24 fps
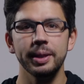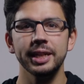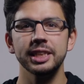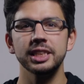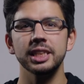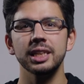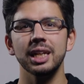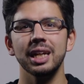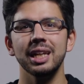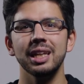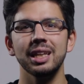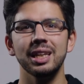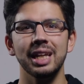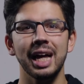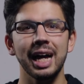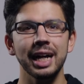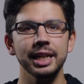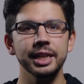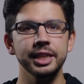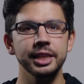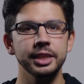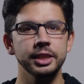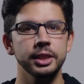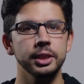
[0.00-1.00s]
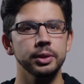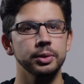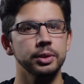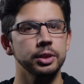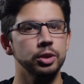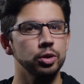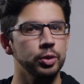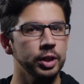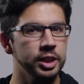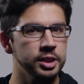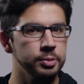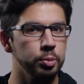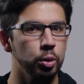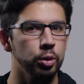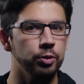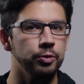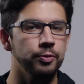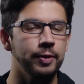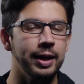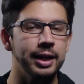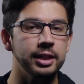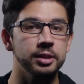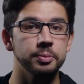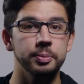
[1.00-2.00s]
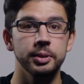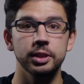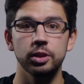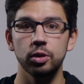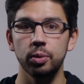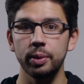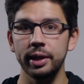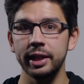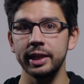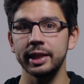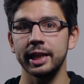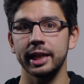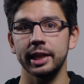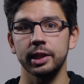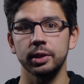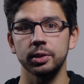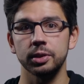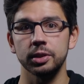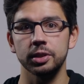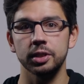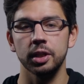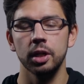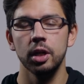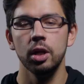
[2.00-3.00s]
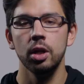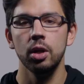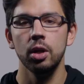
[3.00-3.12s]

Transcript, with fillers: makes it a lot easier to transport files between editors